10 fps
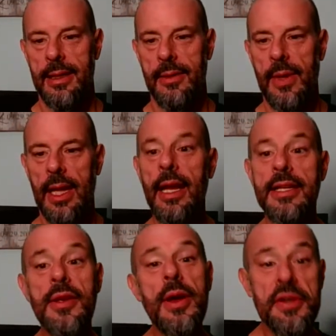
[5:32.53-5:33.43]
Well,
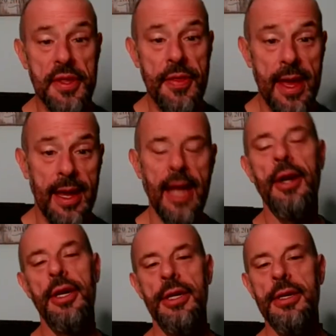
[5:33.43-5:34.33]
so here's the thing. I
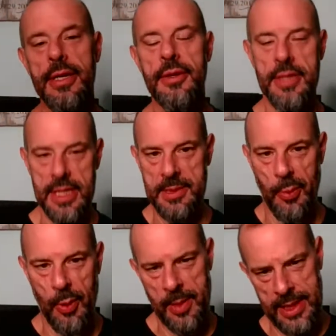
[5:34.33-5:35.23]
heard your
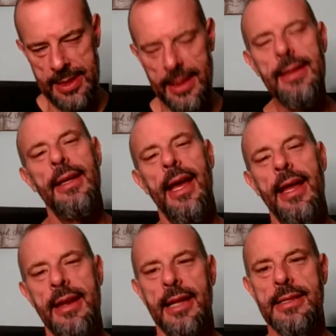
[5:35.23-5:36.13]
disappointment at
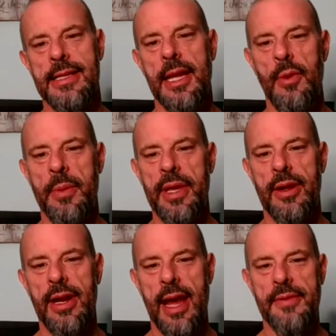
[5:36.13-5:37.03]
not seeing Women
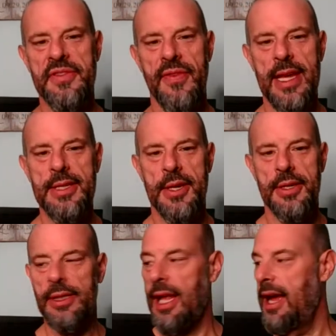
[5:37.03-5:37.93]
Carry Knives' face on
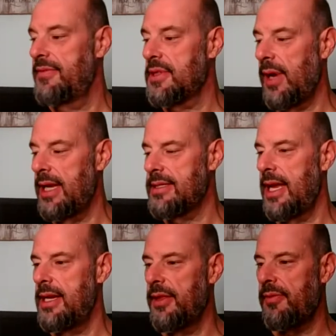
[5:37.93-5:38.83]
her live. So I
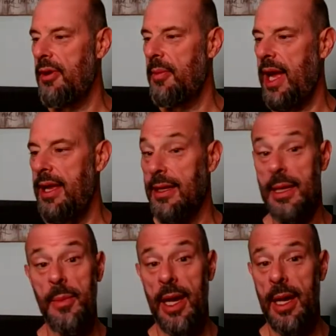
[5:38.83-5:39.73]
decided to throw my
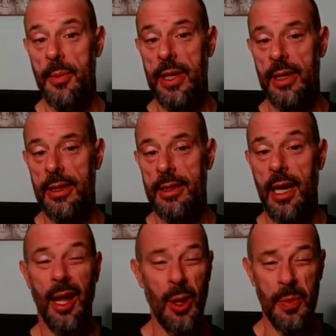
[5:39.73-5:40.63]
ugly mug up here in the
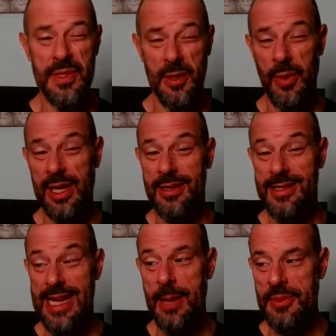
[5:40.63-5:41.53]
hopes that we could
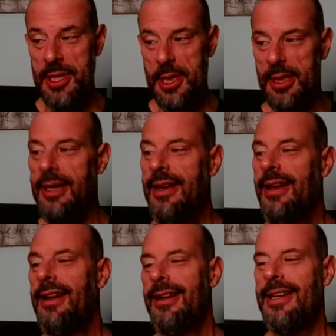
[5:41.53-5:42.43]
tempt her
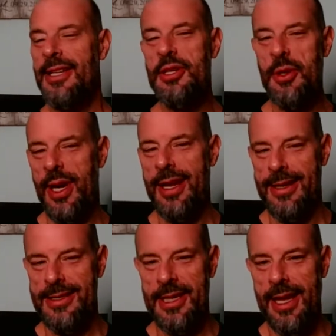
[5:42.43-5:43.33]
into joining
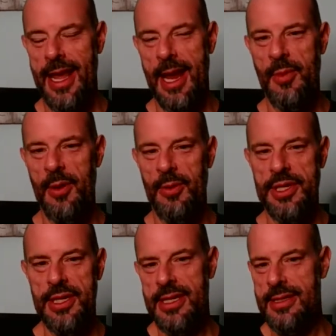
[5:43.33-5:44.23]
us on the camera,
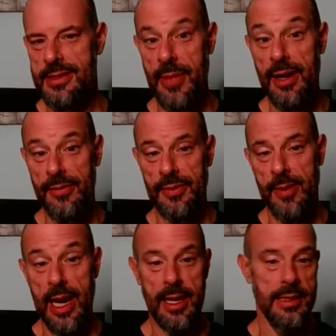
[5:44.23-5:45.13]
which is better for
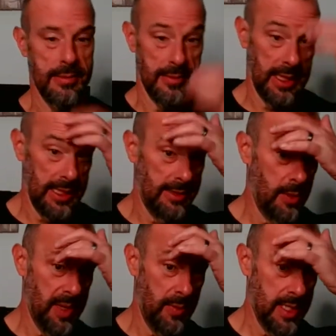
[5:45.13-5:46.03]
ratings, really.
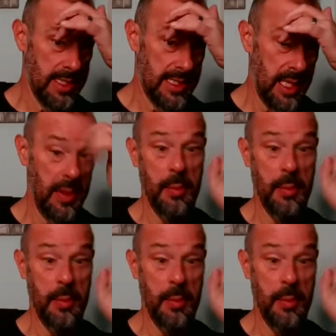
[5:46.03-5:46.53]
Nobody wants to see me.